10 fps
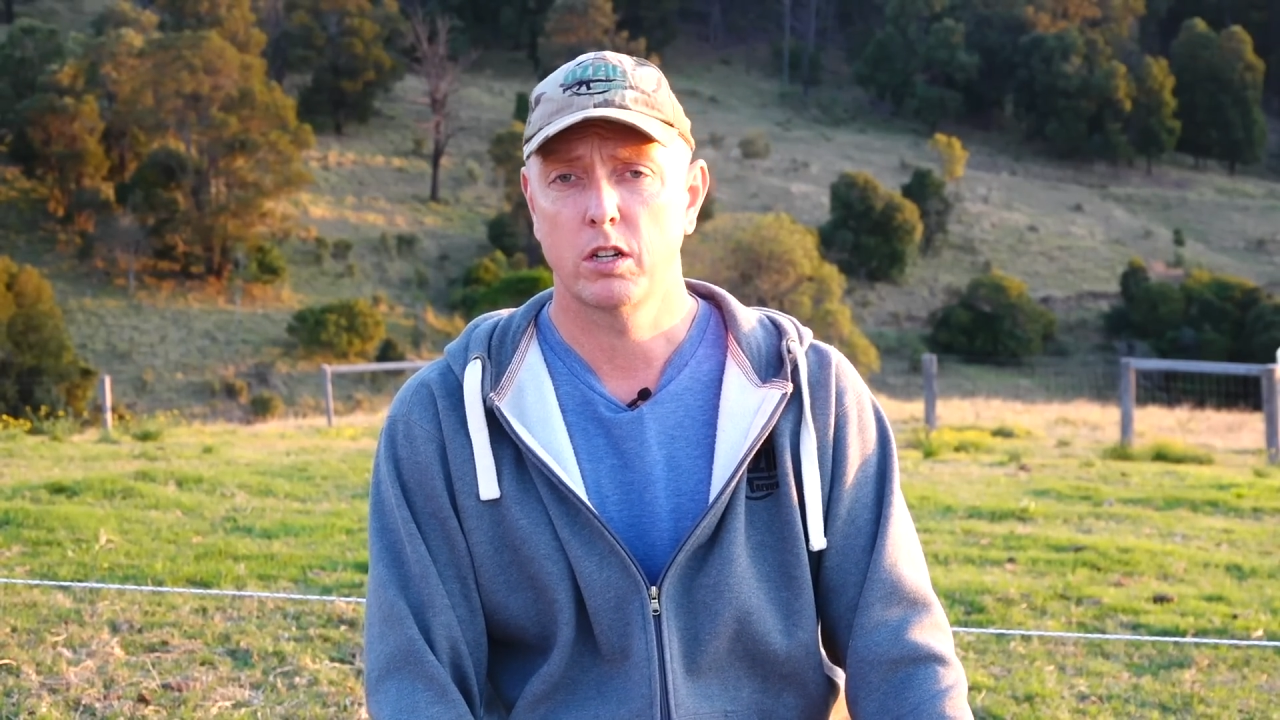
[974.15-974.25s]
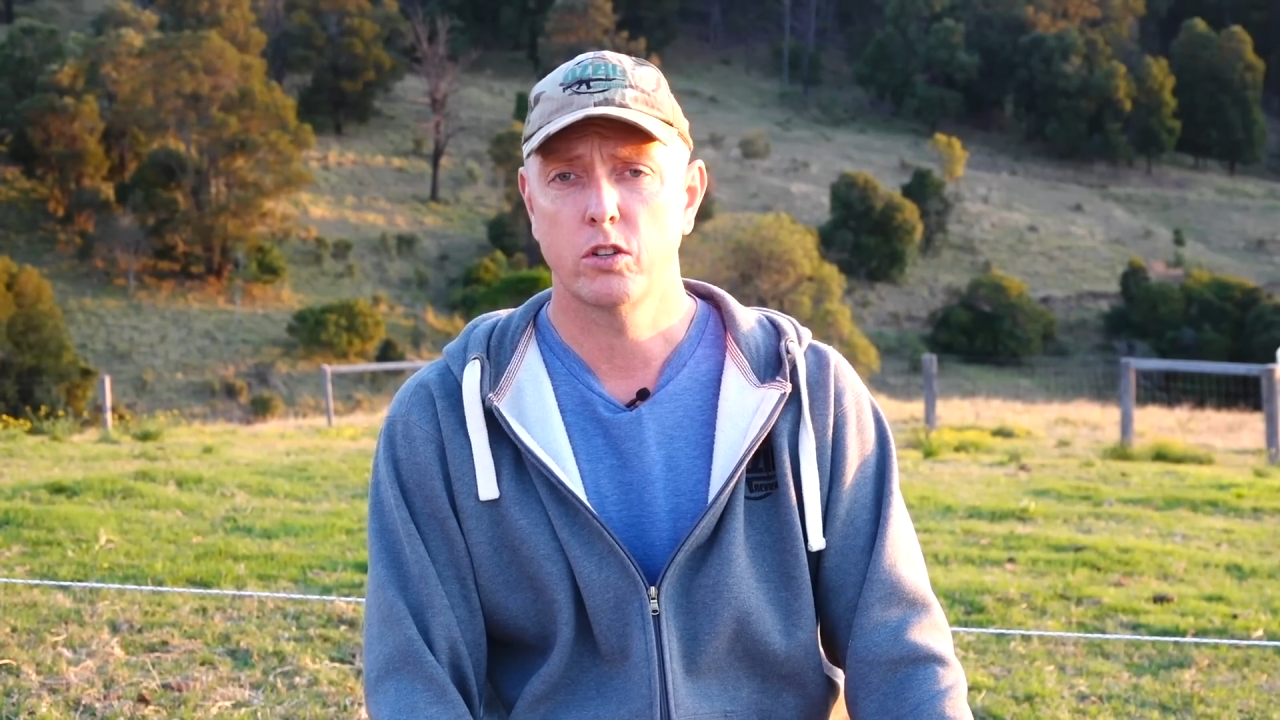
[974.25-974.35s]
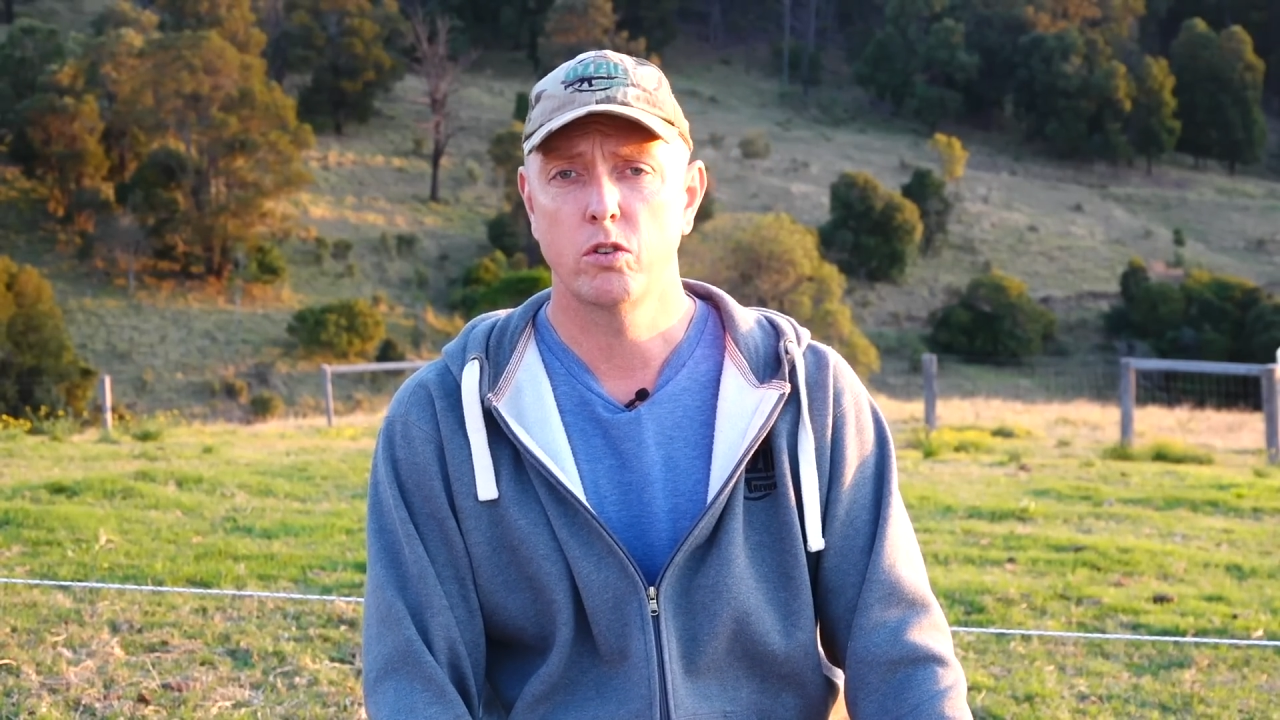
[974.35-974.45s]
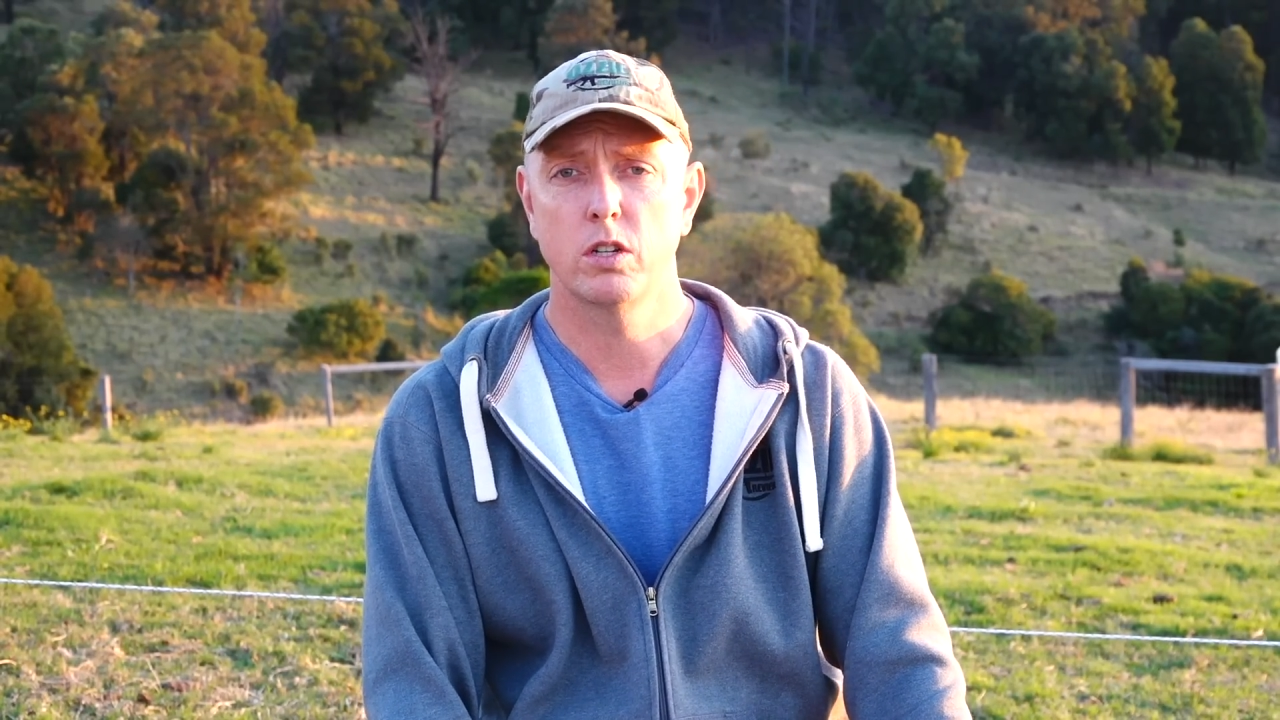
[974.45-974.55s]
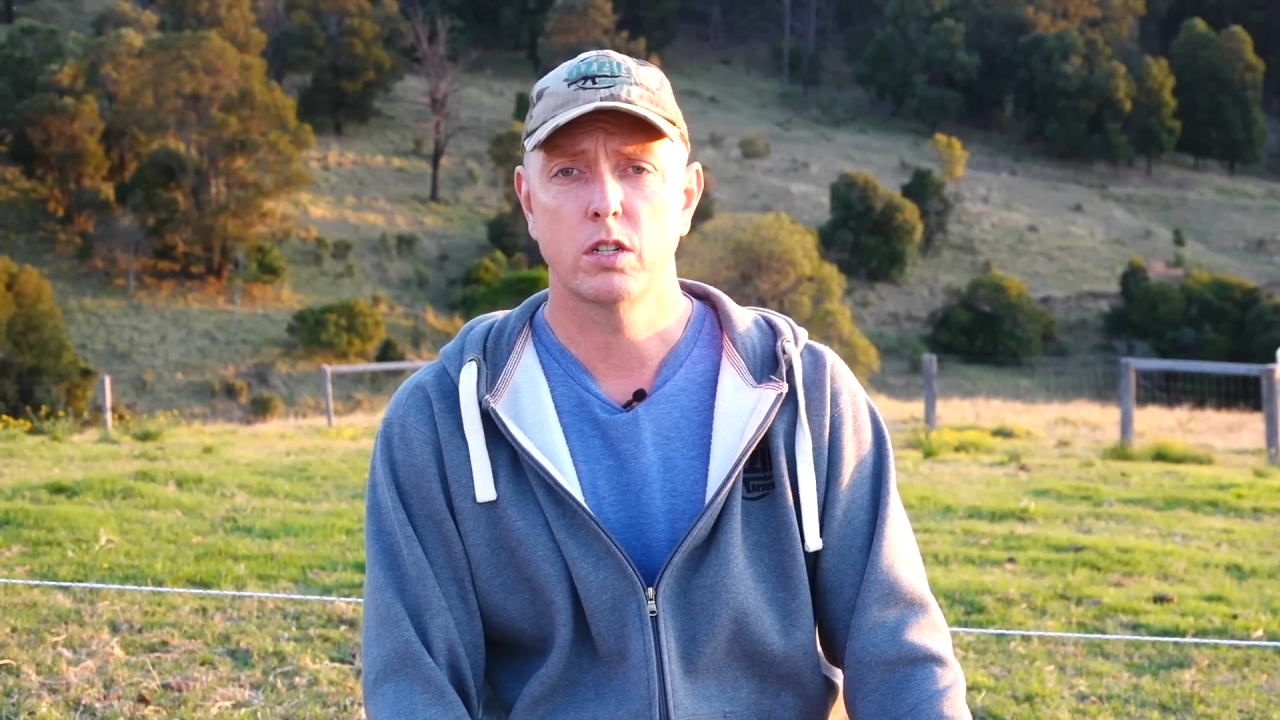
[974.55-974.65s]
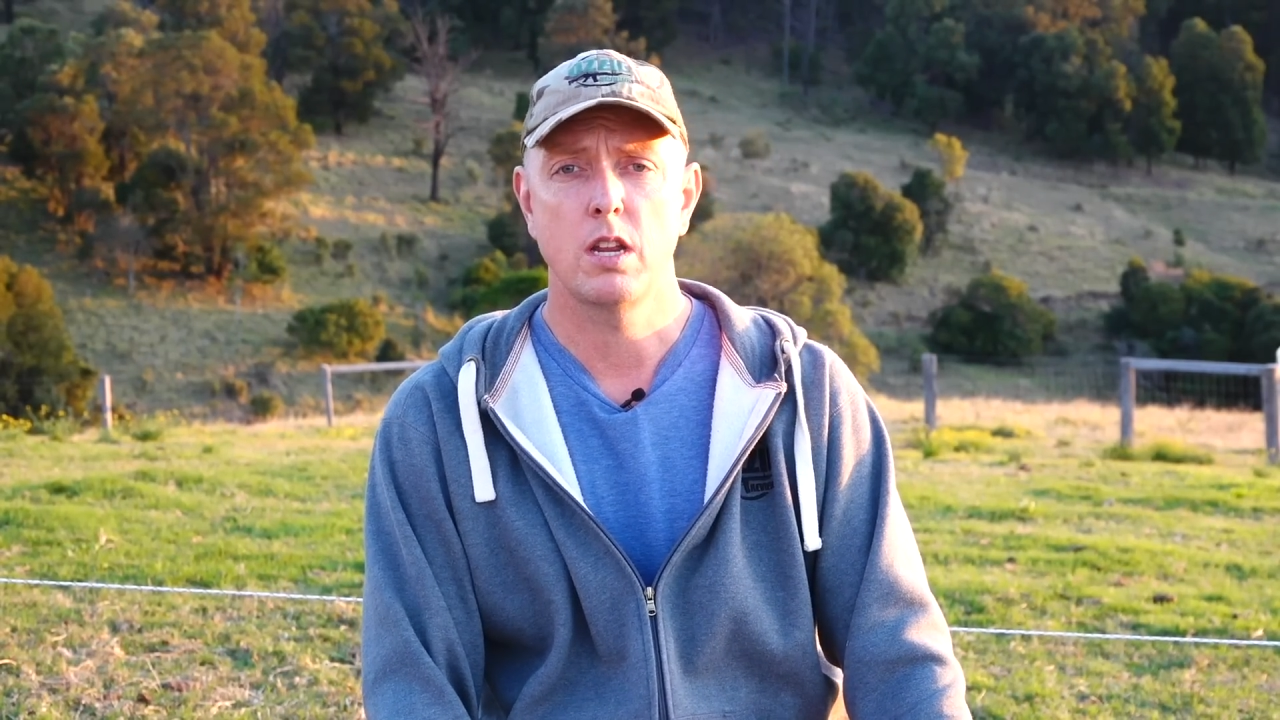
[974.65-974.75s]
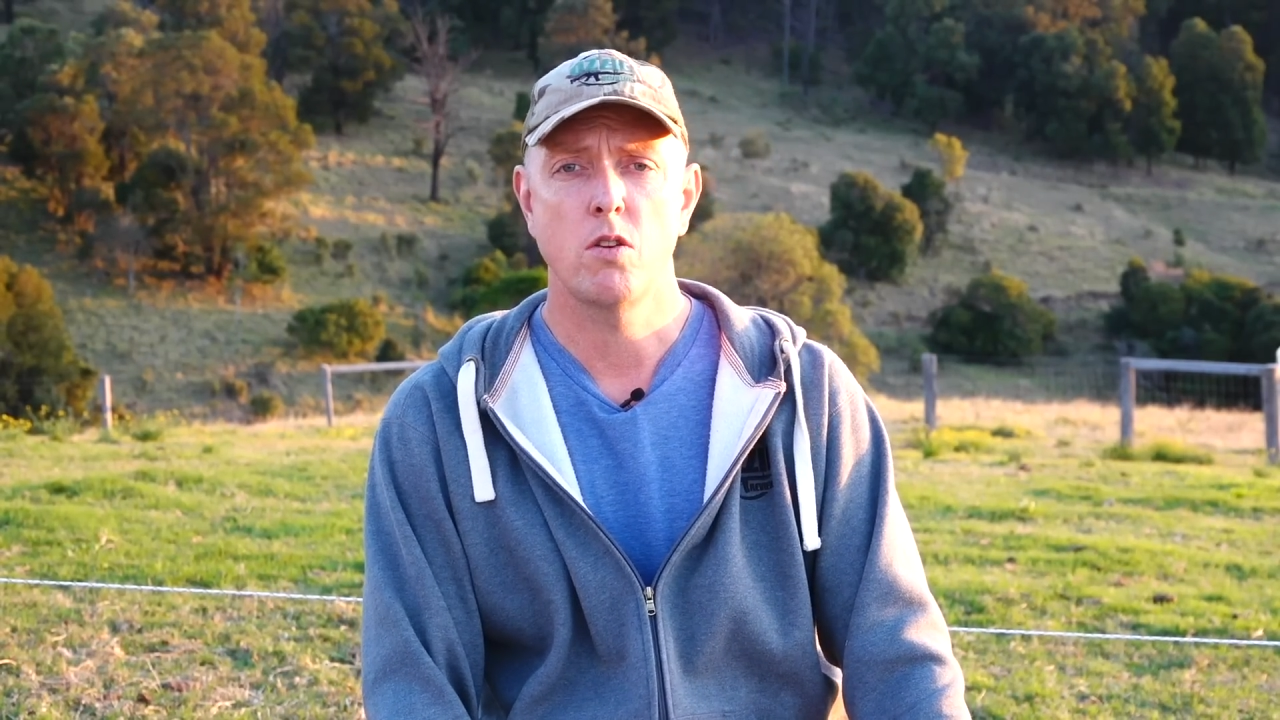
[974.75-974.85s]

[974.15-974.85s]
shooters in